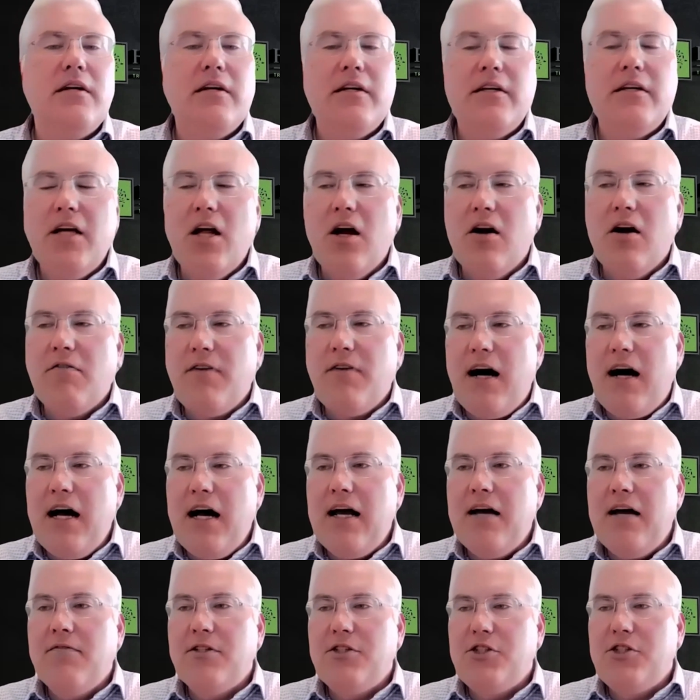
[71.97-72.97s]
If I
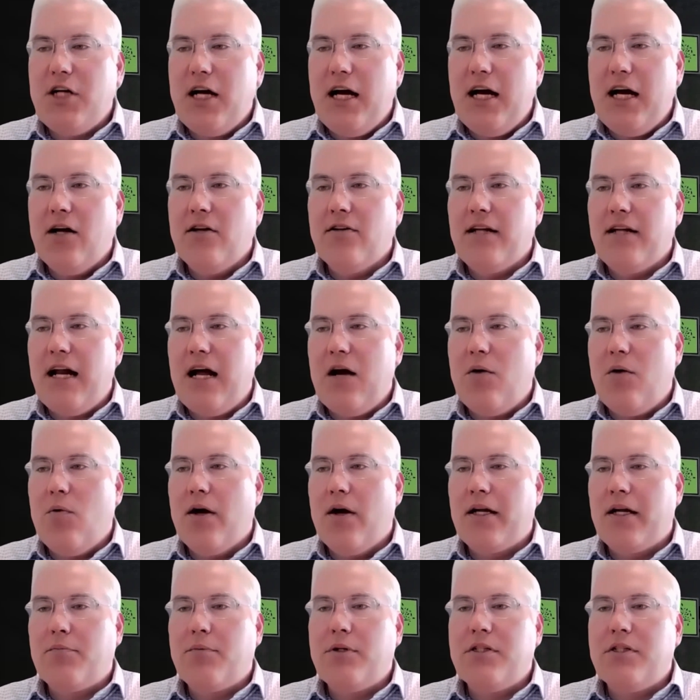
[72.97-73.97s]
have a child and I
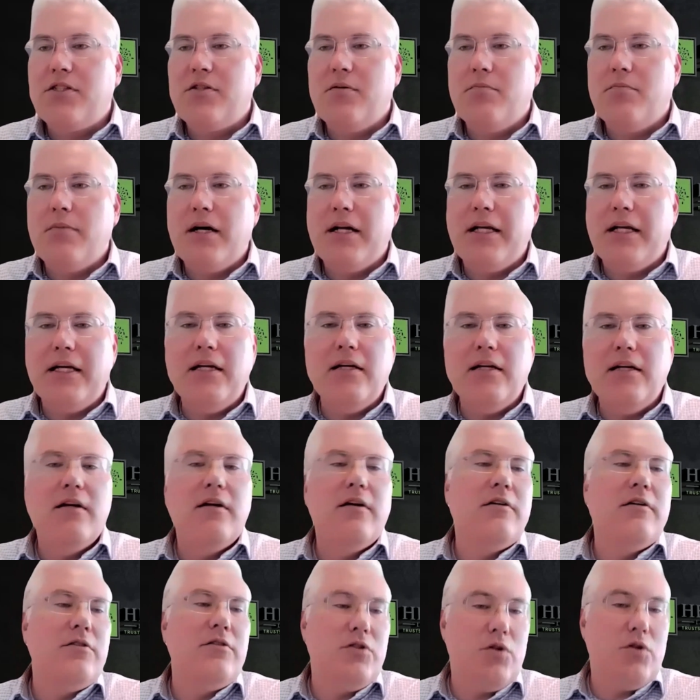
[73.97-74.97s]
want to put some money
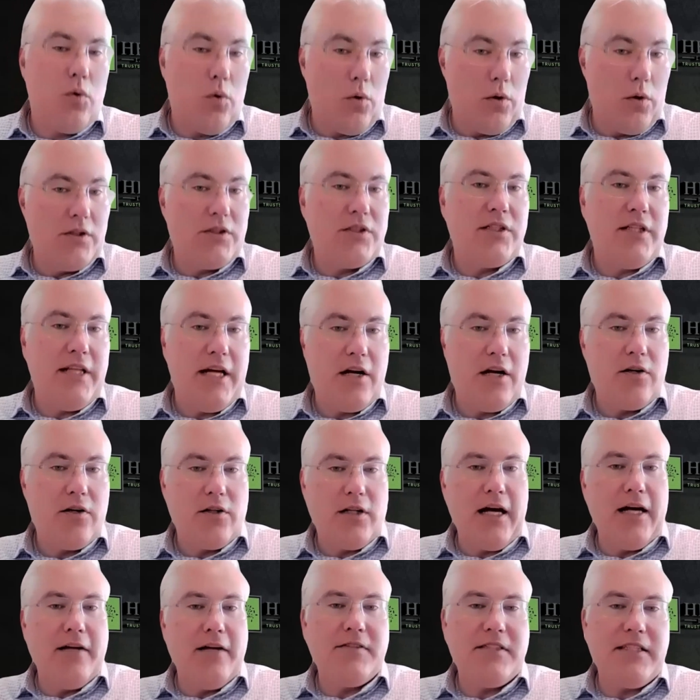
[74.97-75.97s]
towards their
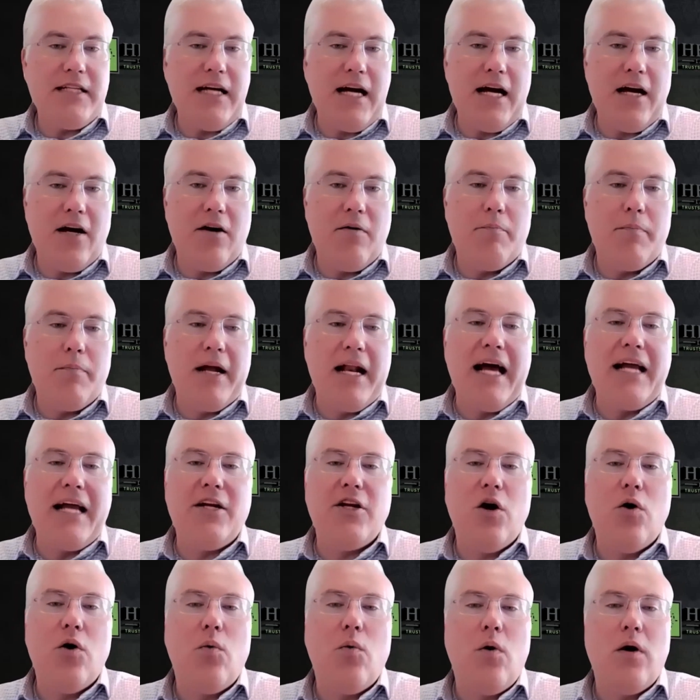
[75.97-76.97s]
lifestyle, but I
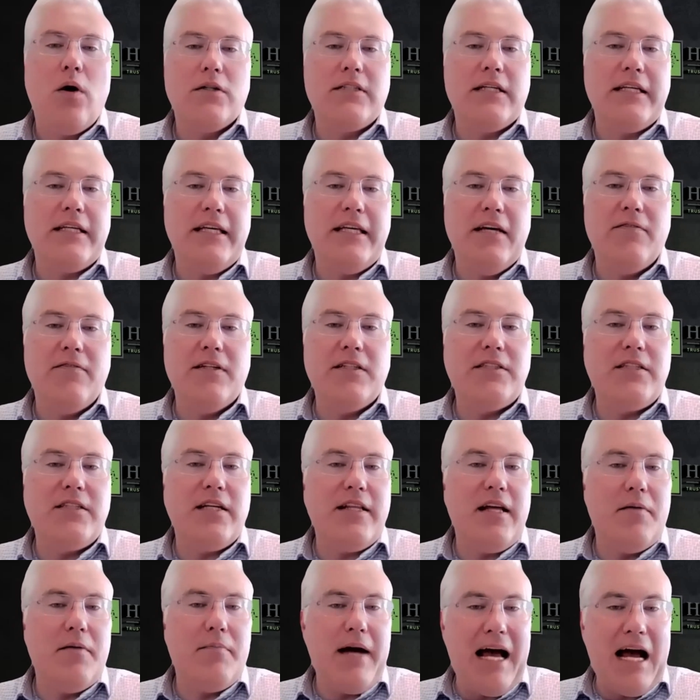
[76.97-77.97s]
don't want to give it to
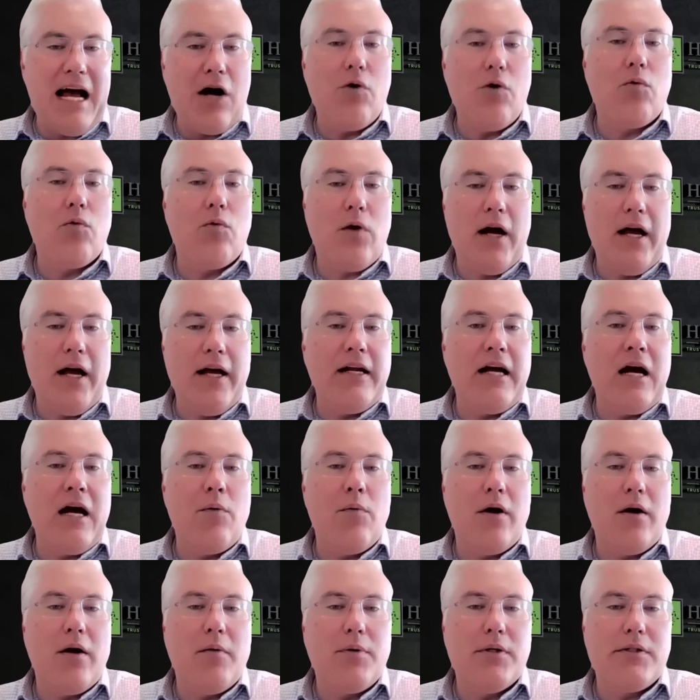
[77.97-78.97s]
them outright. I
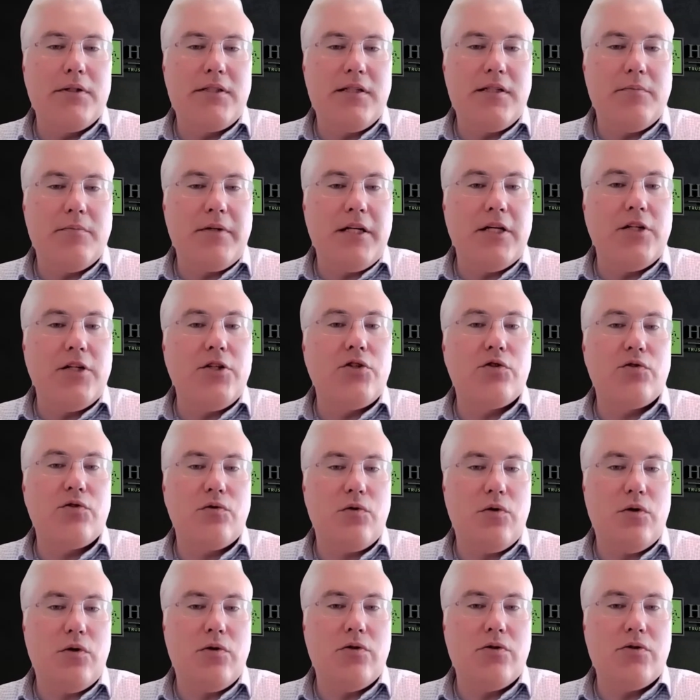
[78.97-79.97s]
want to put some
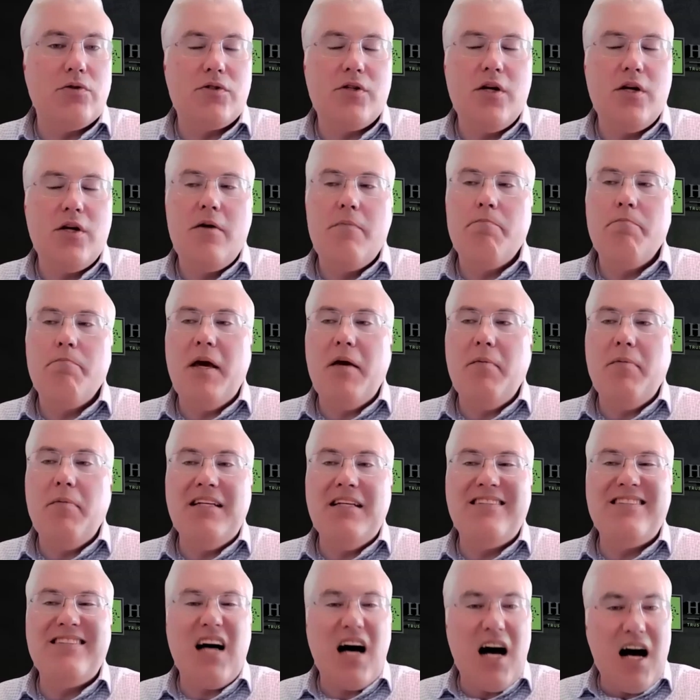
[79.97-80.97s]
controls, maybe
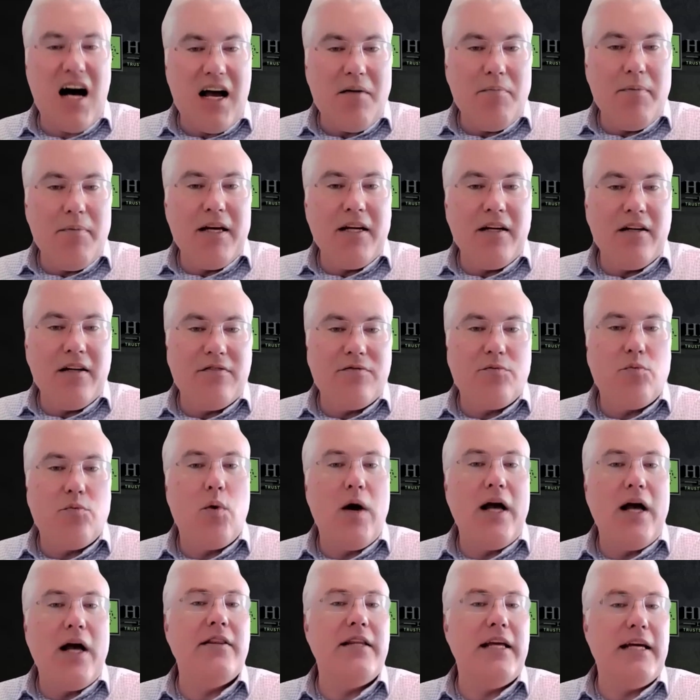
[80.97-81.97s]
timing of
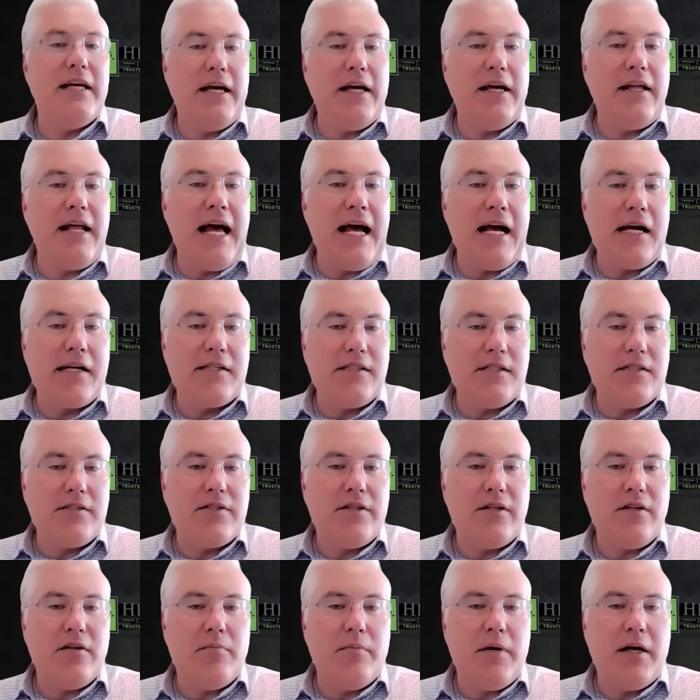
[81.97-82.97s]
when they get access
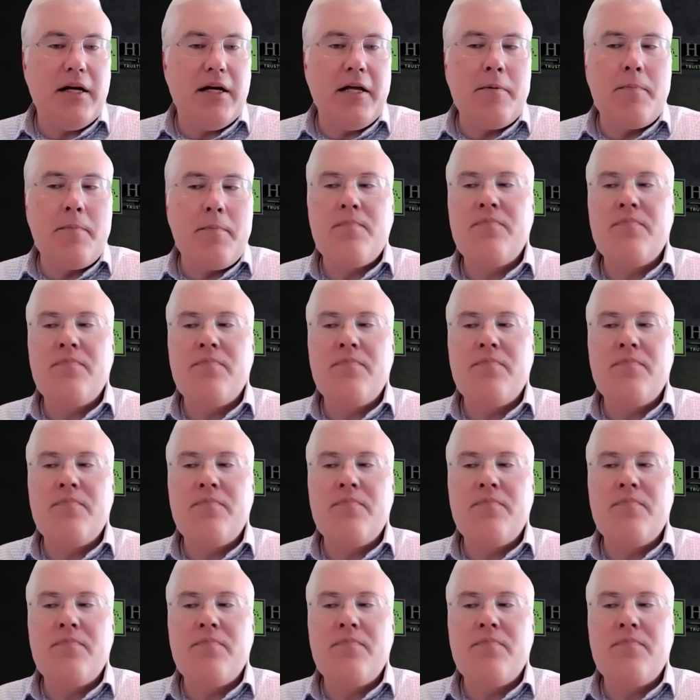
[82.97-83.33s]
to the money.